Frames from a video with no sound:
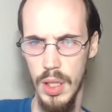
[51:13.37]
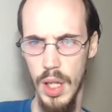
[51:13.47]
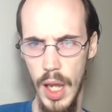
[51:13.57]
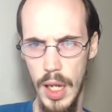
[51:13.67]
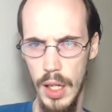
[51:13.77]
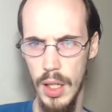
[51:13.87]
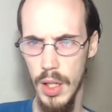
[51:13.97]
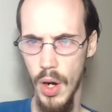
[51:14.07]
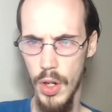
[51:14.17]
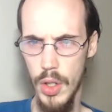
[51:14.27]
Hey,
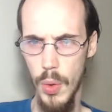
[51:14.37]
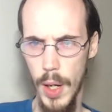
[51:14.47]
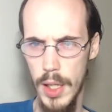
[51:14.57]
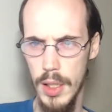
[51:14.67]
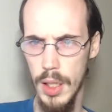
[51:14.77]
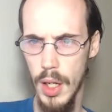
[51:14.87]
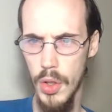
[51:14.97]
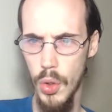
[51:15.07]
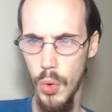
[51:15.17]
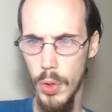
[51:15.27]
are you alright?
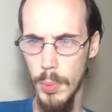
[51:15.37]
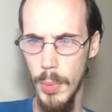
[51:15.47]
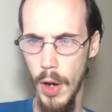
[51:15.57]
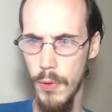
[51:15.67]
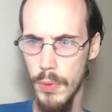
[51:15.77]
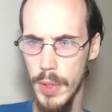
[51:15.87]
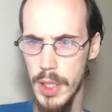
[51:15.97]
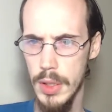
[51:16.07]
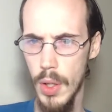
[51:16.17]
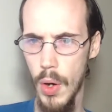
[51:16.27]
The corner of your mouth
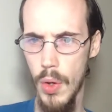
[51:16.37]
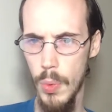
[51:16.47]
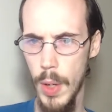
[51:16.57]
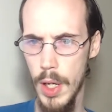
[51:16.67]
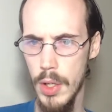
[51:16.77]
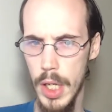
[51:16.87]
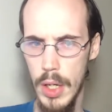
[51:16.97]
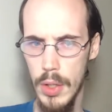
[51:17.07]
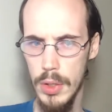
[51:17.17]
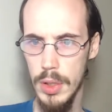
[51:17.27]
reaches all the way to
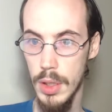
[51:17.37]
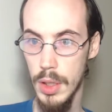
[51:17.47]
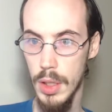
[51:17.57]
your ears.